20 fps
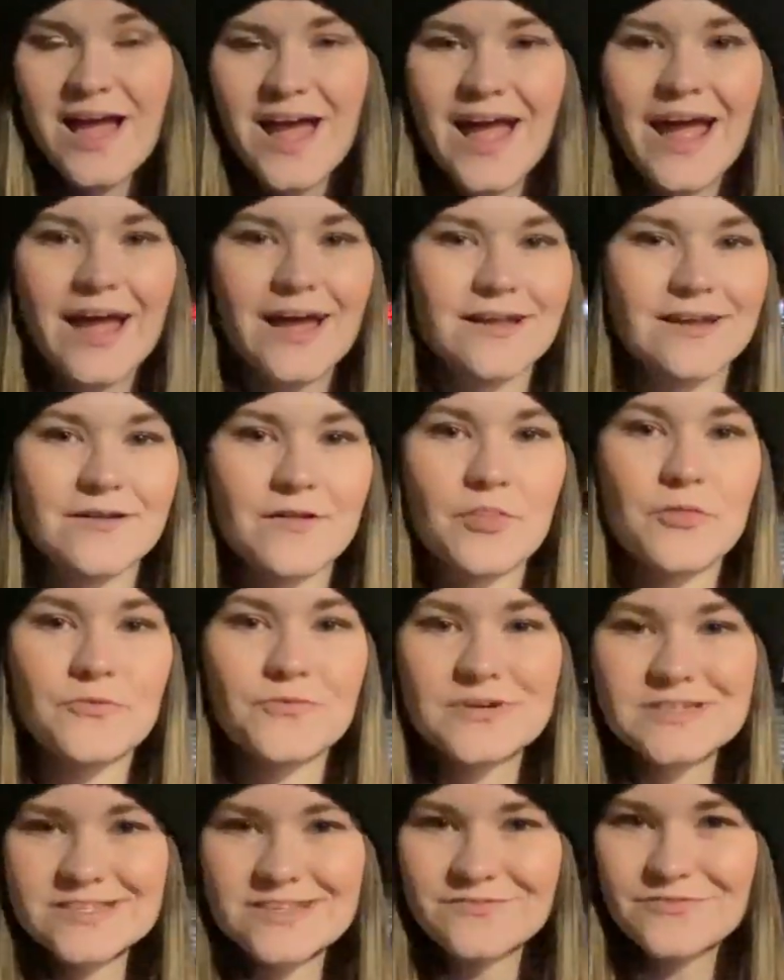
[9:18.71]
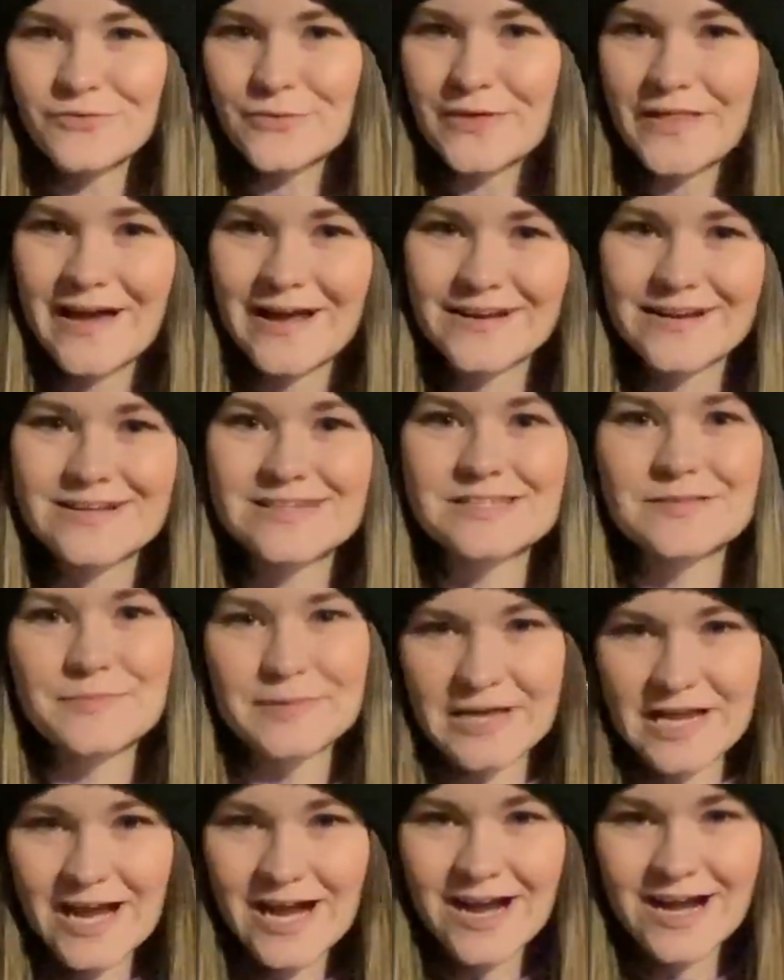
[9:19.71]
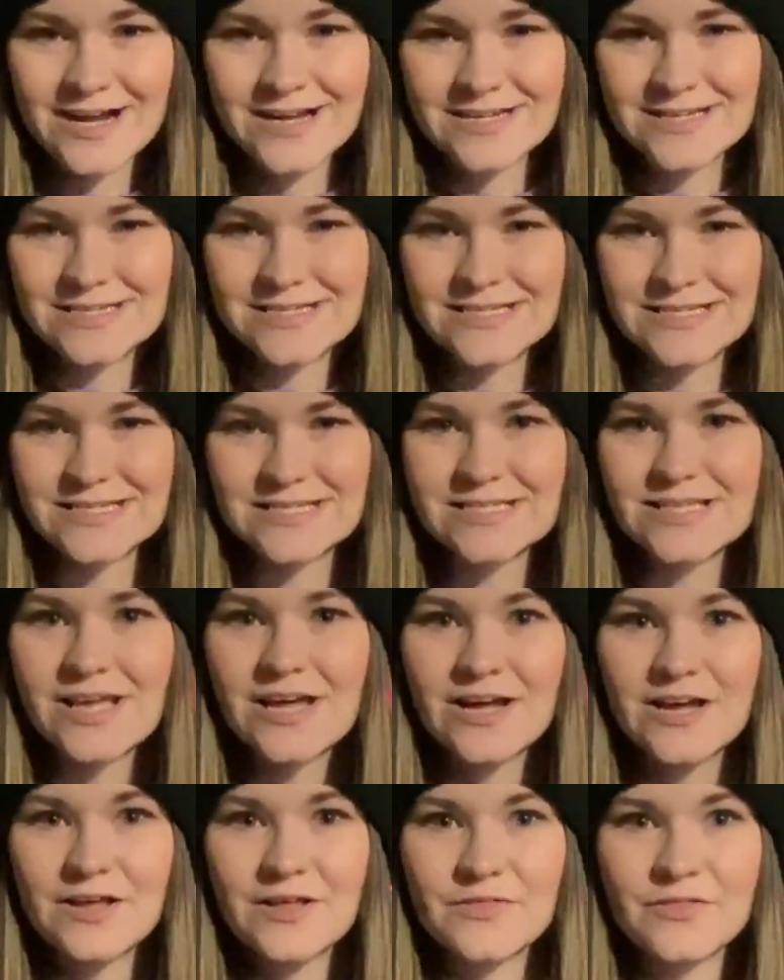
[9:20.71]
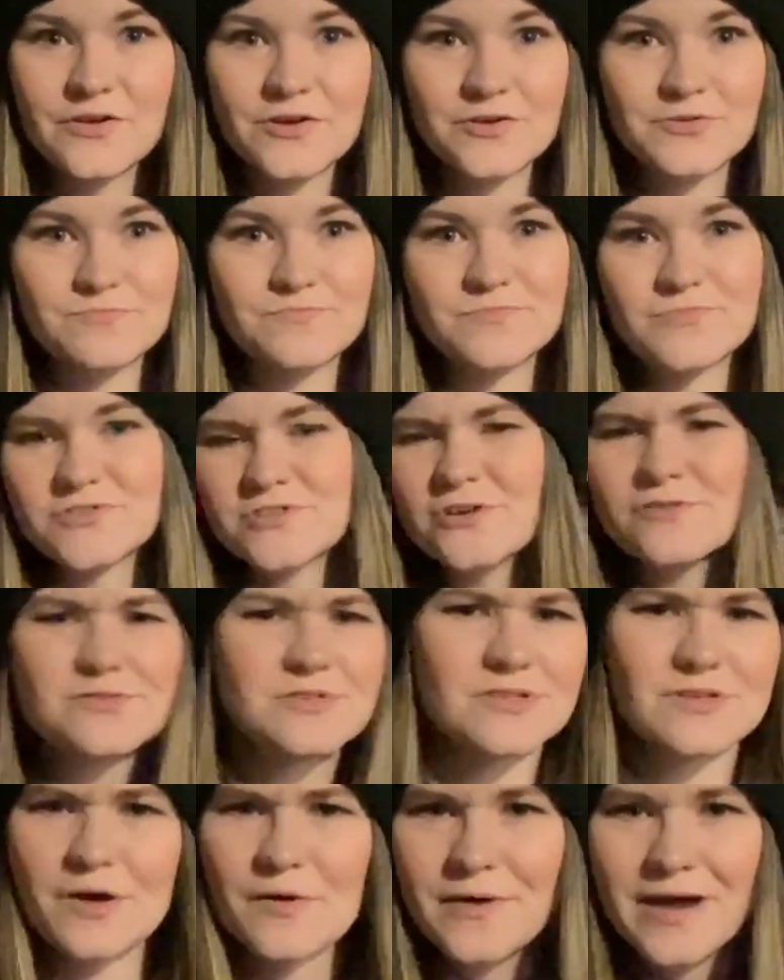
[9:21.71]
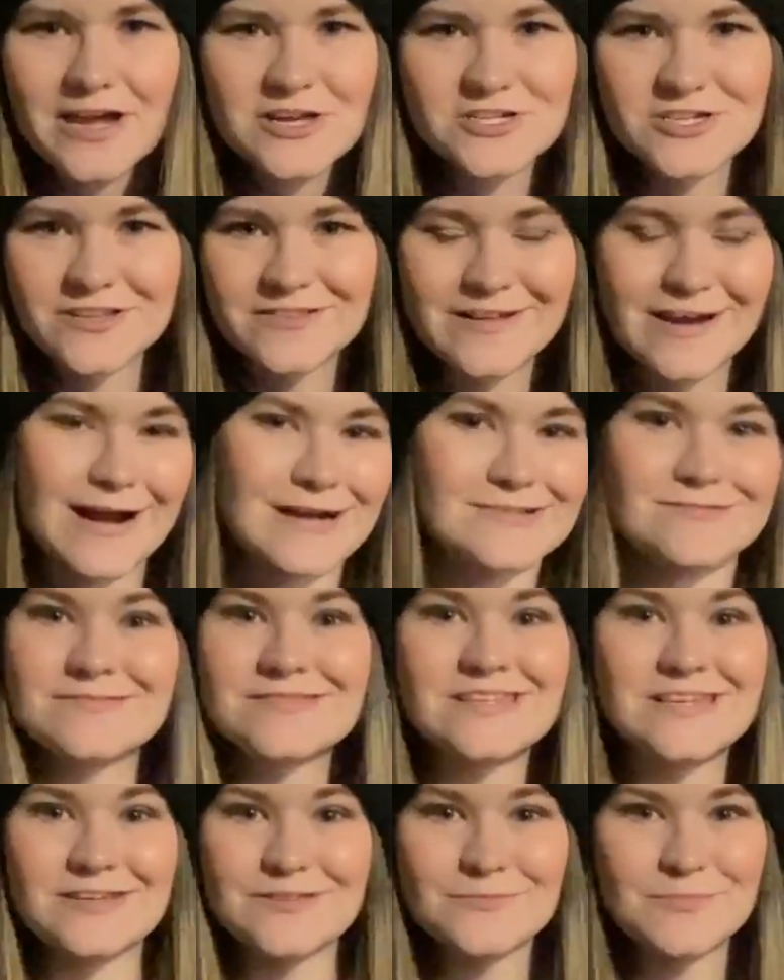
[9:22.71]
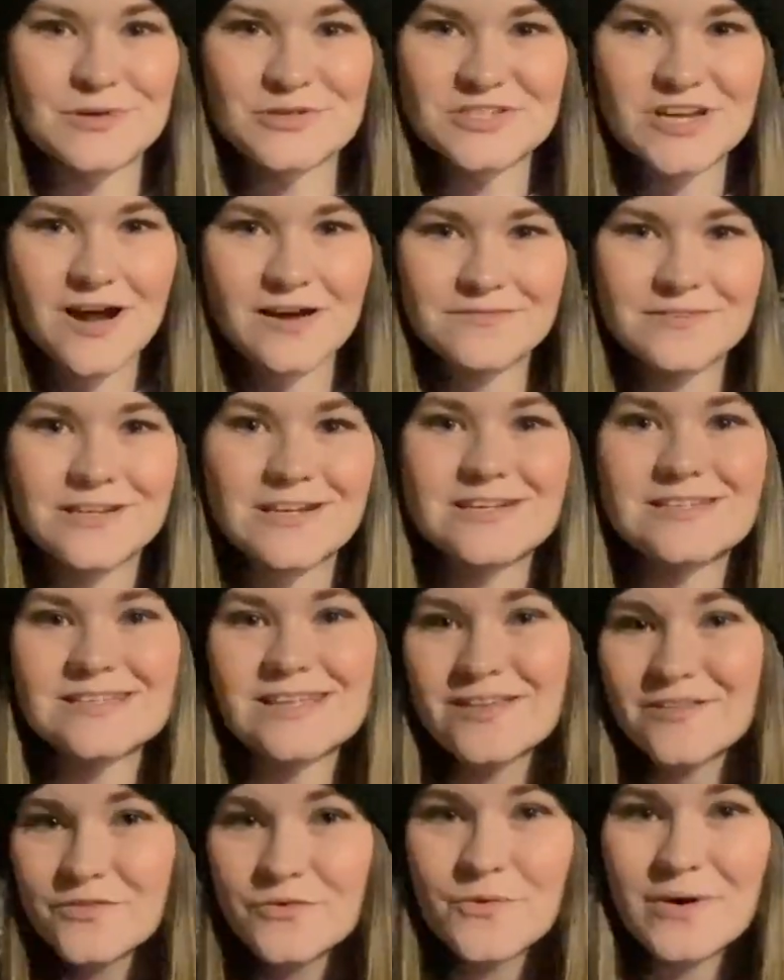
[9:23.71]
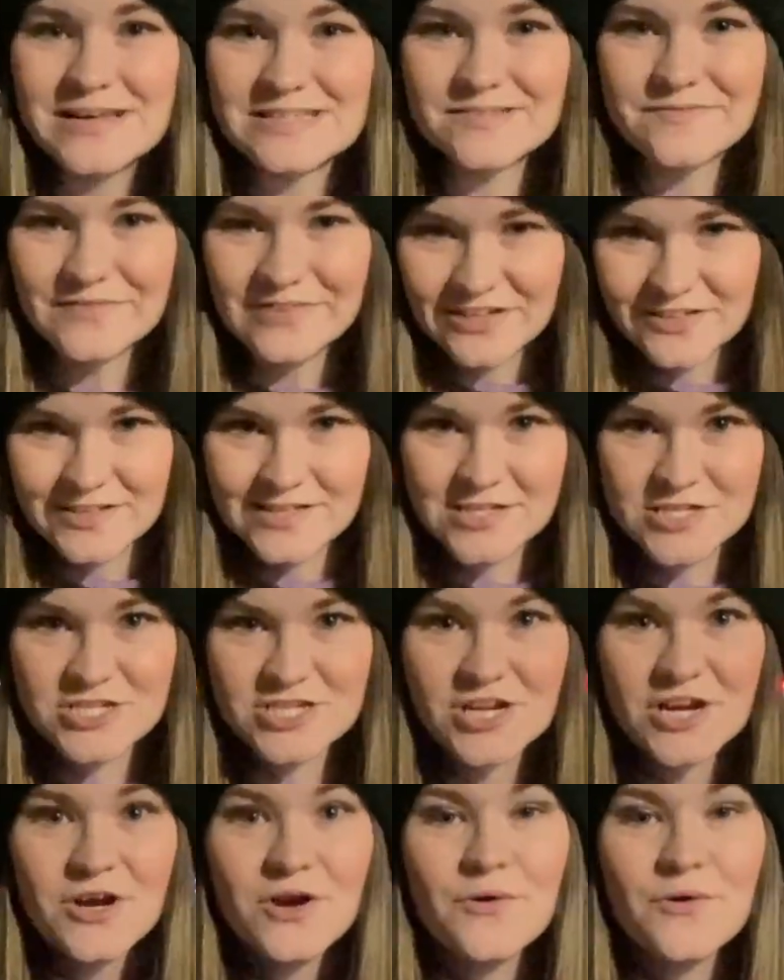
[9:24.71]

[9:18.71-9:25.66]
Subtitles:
And the reason for that is because the Joe's location that I see the most often is in the West Village,